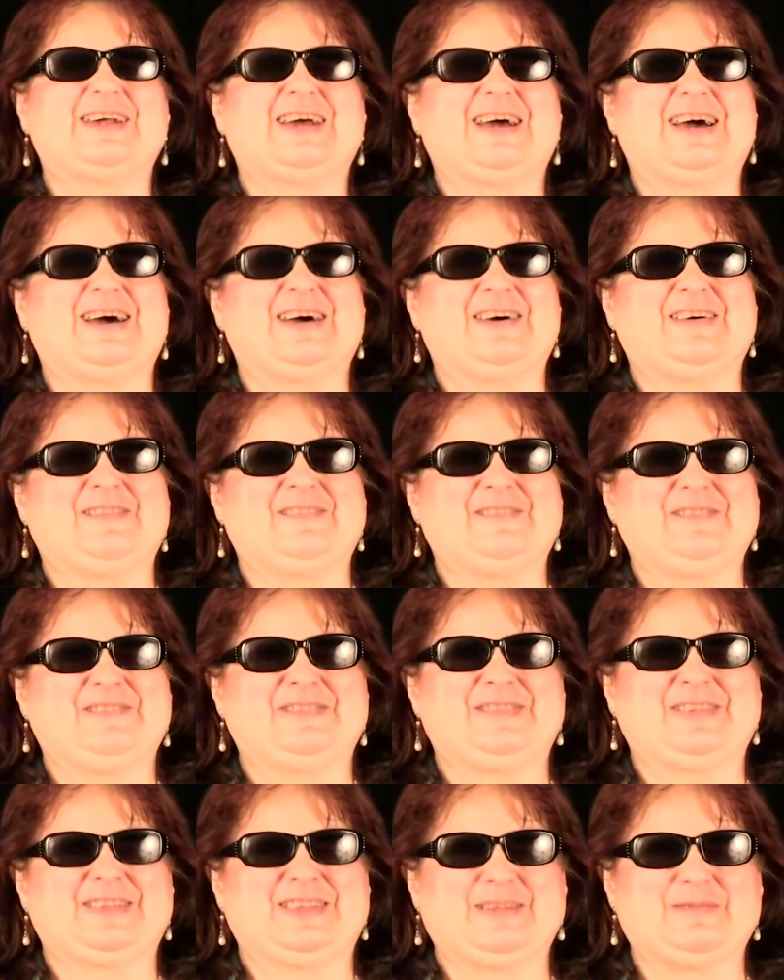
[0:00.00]

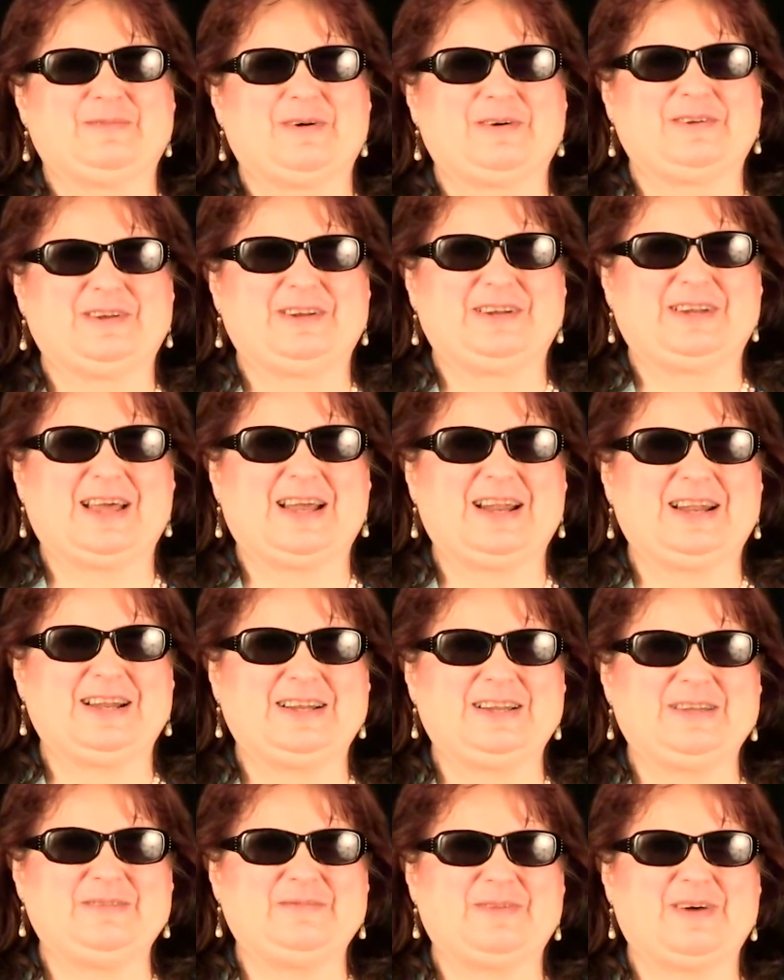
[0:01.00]
The most
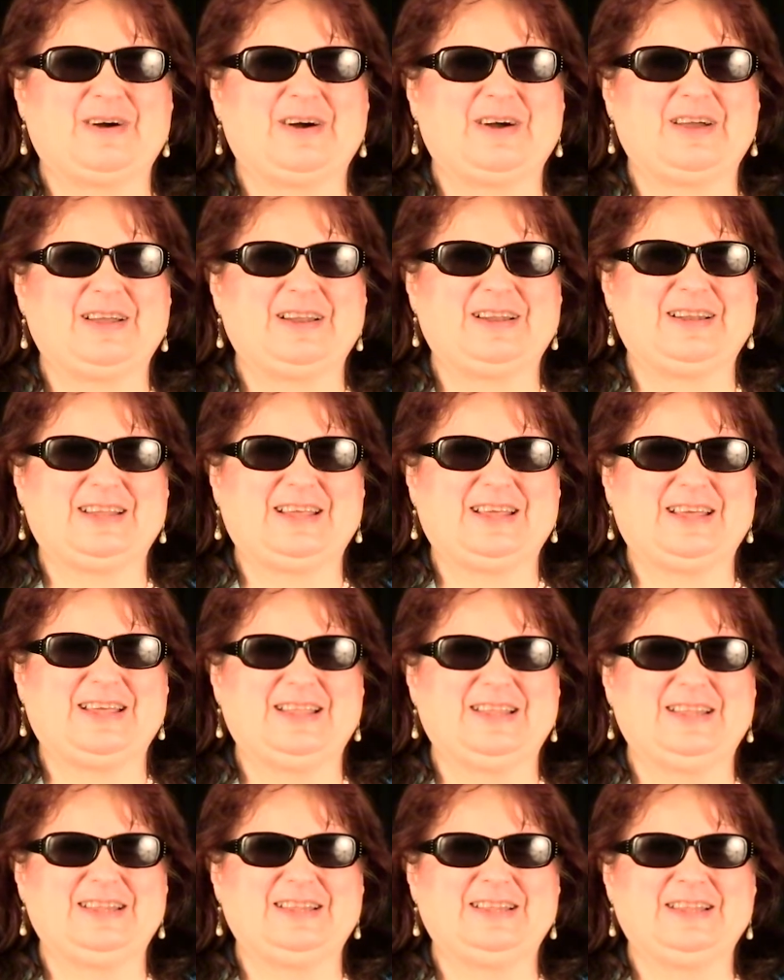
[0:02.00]
challenging part
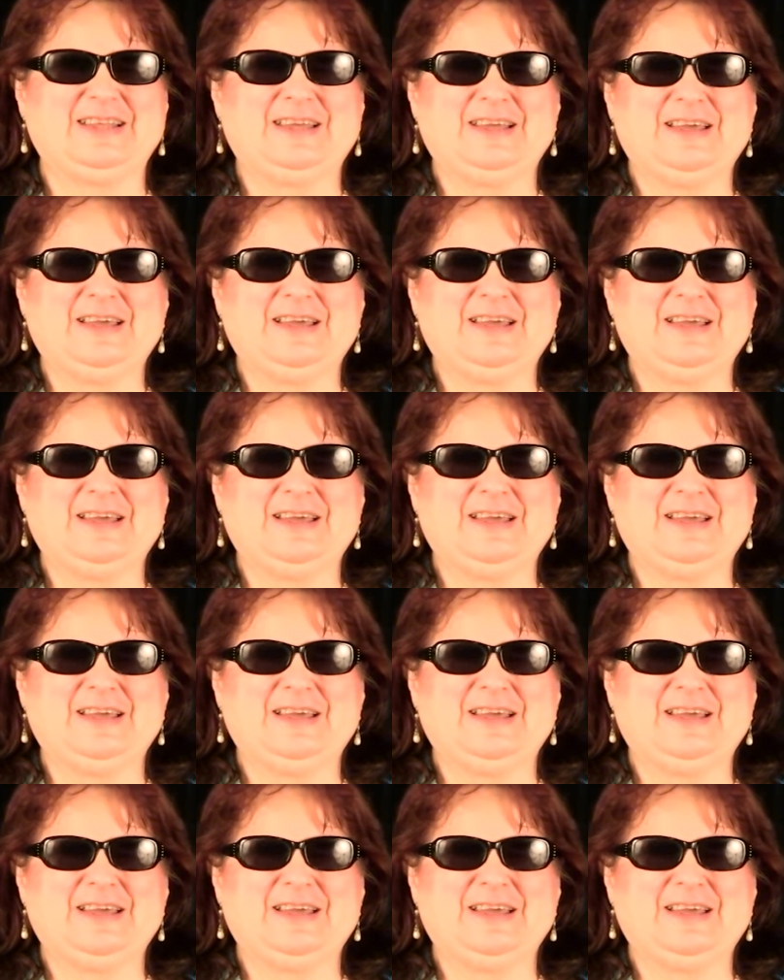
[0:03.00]
is,